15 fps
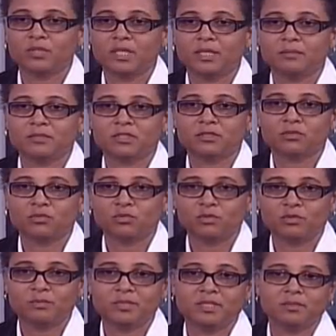that
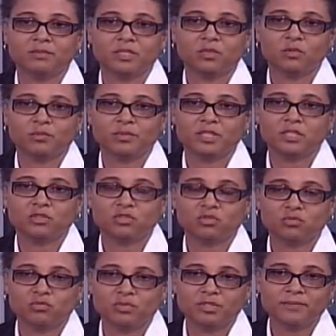school will be opening
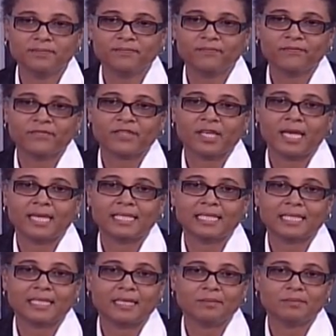soon, and
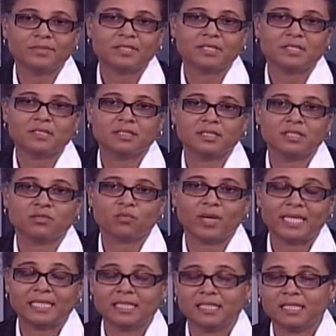the camp season is
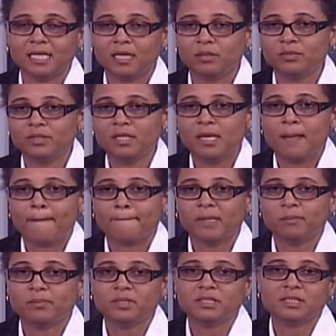winding down,
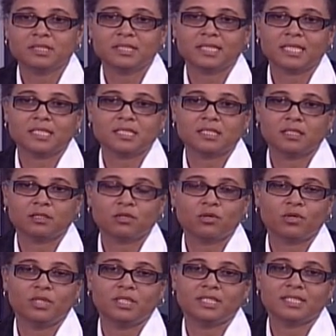but persons can still
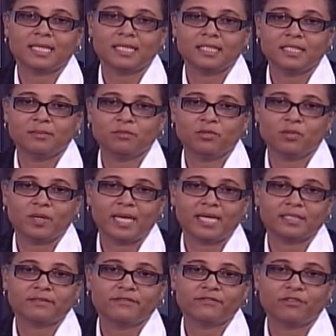call us at NEMO
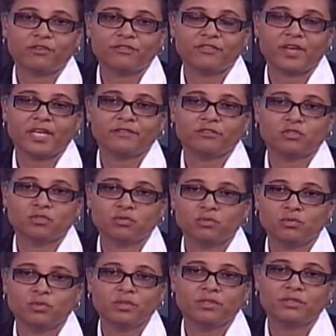at
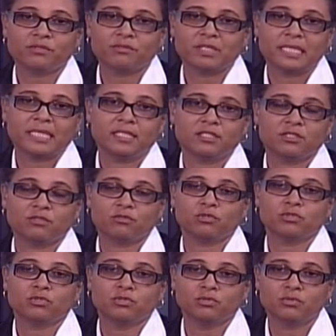
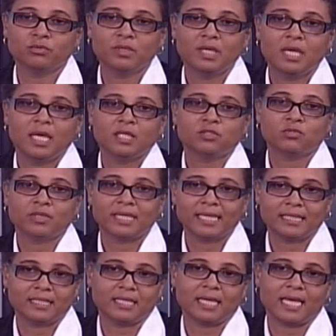452-3802 to
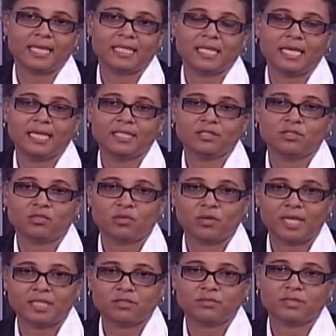get the guidelines,
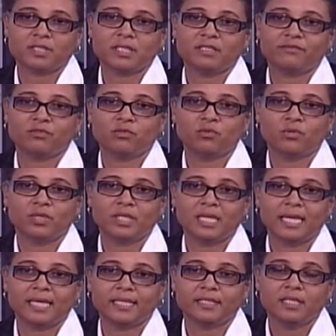or as we said, if you go
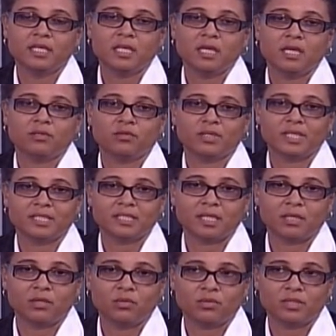online, you can
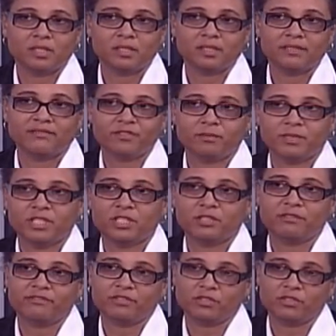download the information for